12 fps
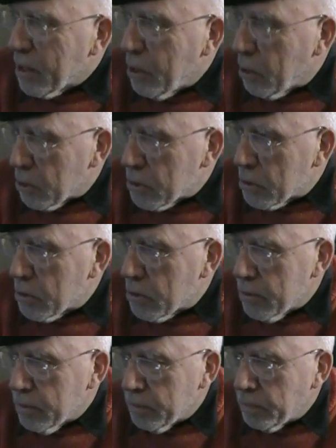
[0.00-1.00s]

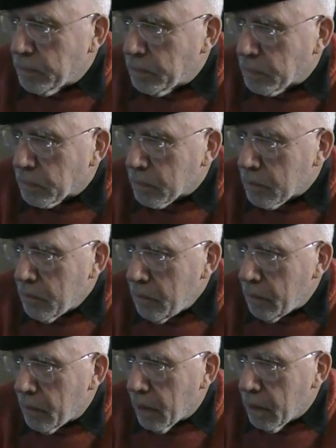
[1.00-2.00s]
costs,
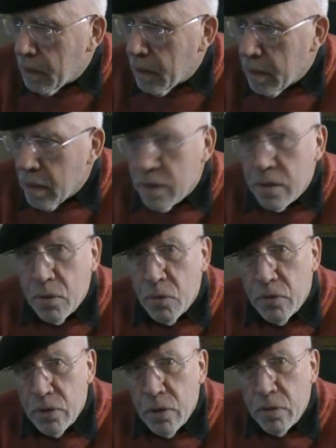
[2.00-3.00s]
then that's an
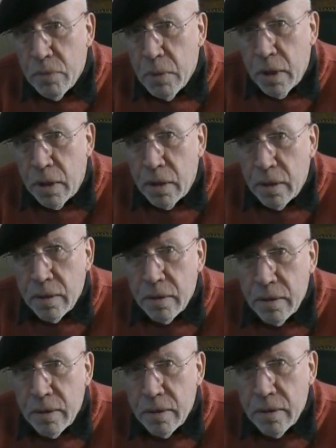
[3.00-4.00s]
awful lot of money.
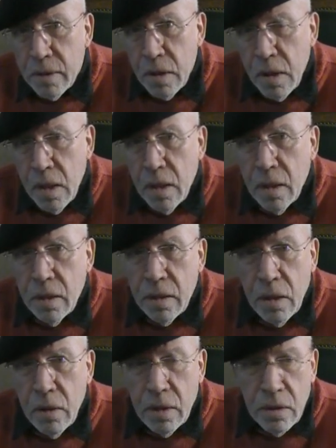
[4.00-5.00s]

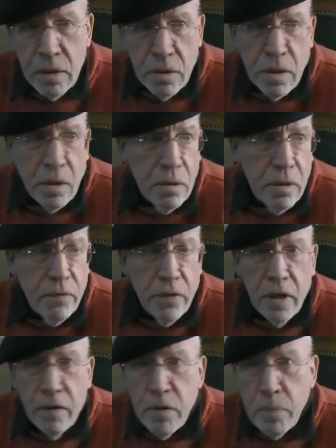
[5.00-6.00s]
Now, so if
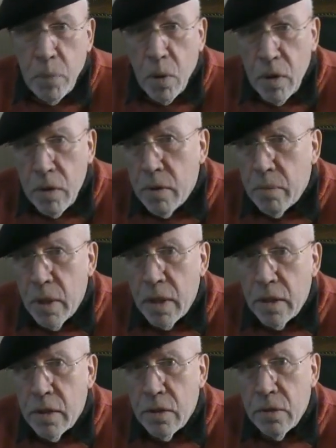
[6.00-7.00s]
they have to borrow the
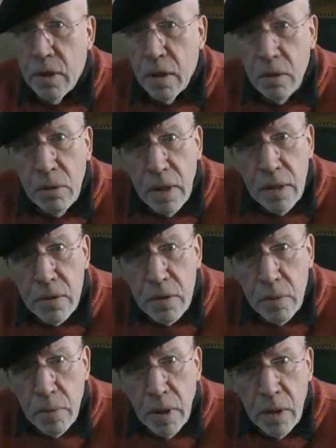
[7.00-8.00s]
money to do that, who lends
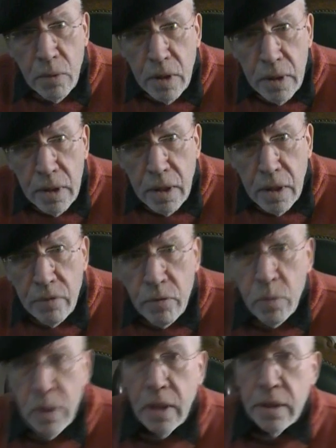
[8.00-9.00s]
them the money? Where do they get it
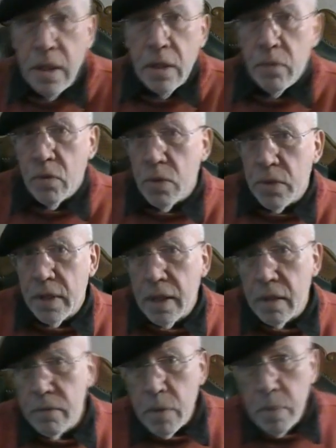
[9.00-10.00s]
from? Well, I tell you, of course they
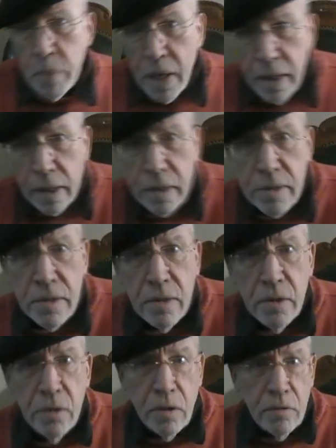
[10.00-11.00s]
get it from the banks.
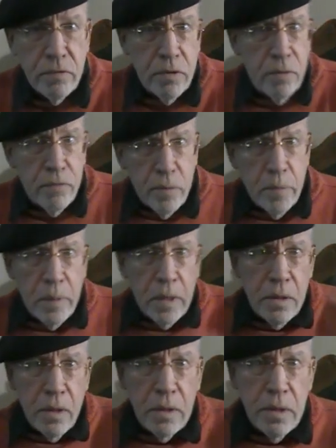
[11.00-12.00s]
You know, from
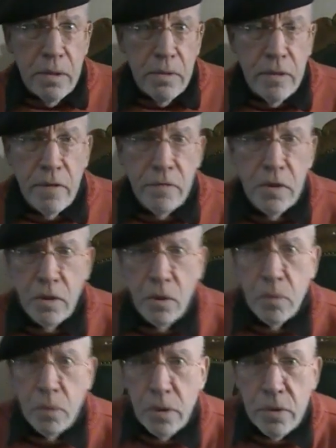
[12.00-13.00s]
about 1970
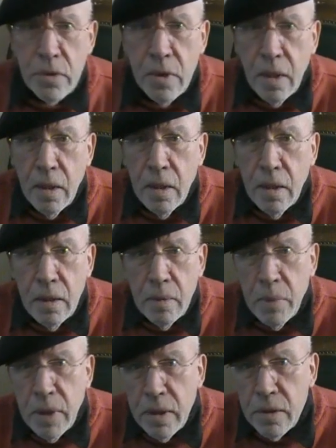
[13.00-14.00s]
onwards,
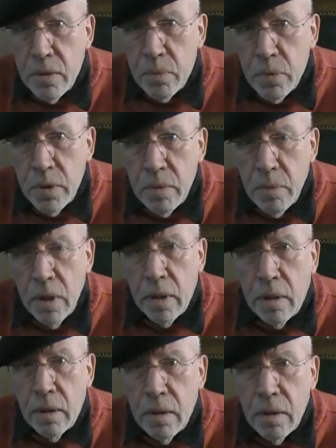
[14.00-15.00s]
the banks can print
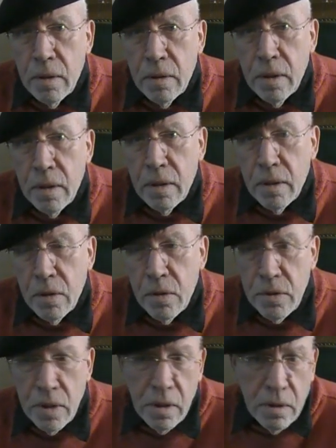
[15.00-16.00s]
money,
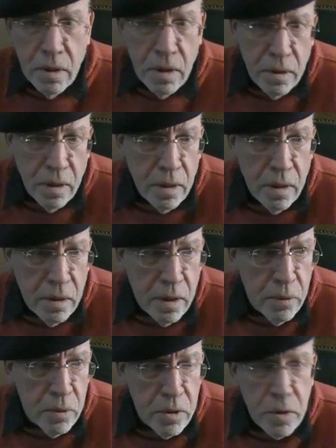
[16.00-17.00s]
because
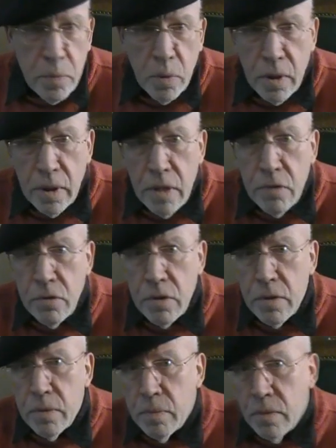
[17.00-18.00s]
they will just put an
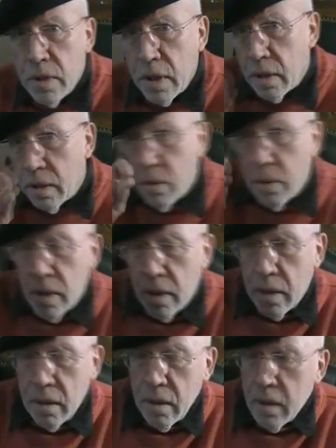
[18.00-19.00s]
interest ticket on
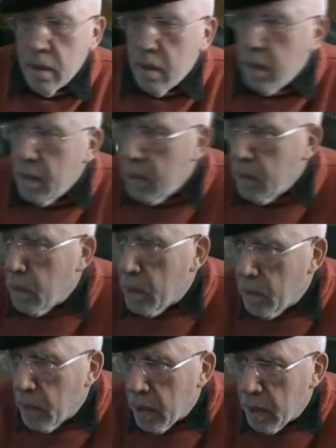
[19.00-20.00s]
that, on
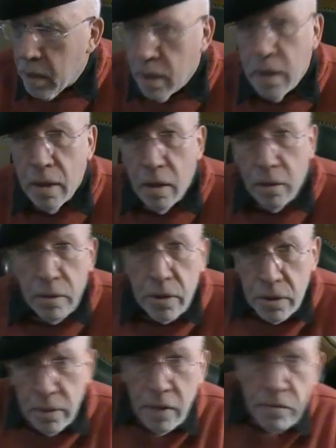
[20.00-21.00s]
the money that they loan
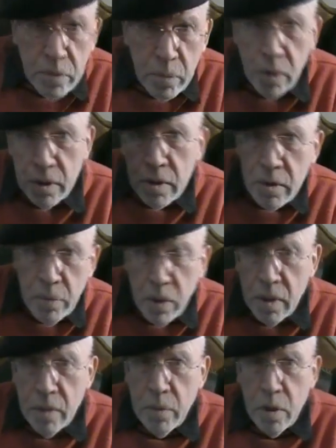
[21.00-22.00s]
to everybody to
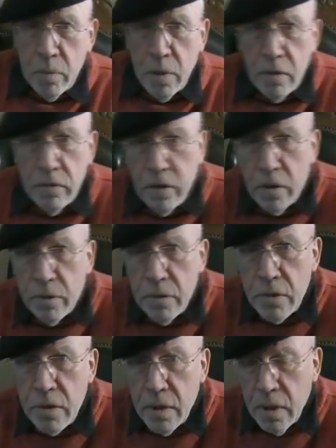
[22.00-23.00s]
buy the mobile
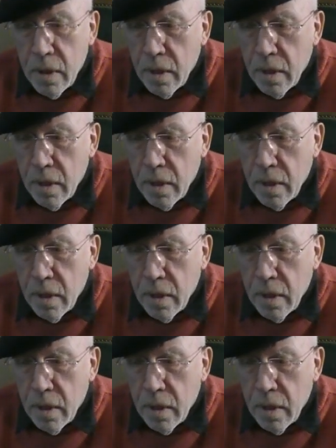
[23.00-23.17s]
phones.